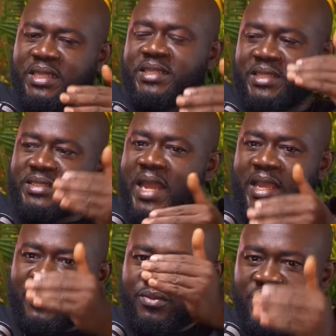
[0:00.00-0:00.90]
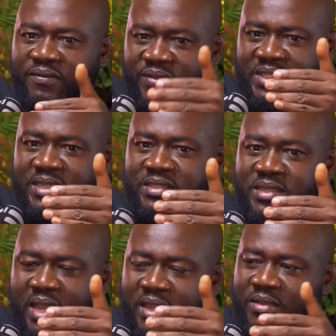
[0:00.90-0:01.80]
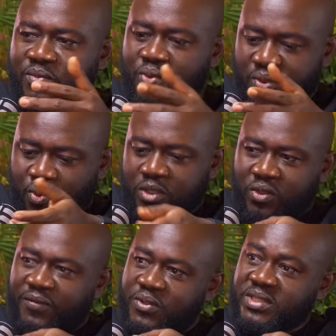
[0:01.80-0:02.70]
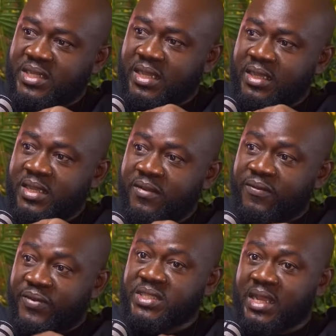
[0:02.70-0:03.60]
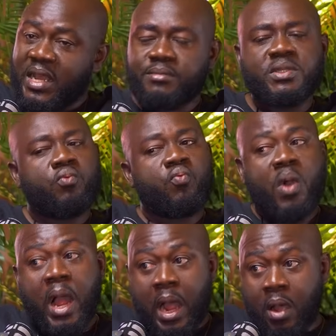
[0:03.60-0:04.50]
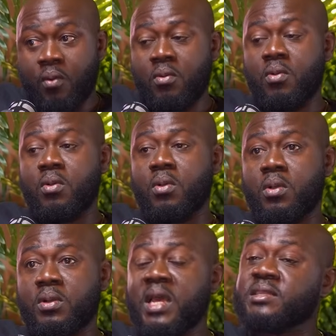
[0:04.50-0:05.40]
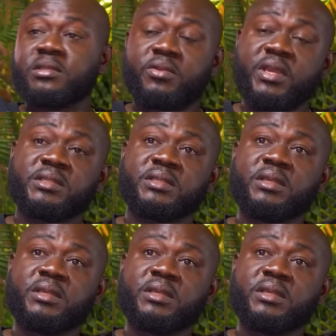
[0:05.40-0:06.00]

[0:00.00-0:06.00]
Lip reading: this like the visa cost of using the visa card? Wow, that's crazy.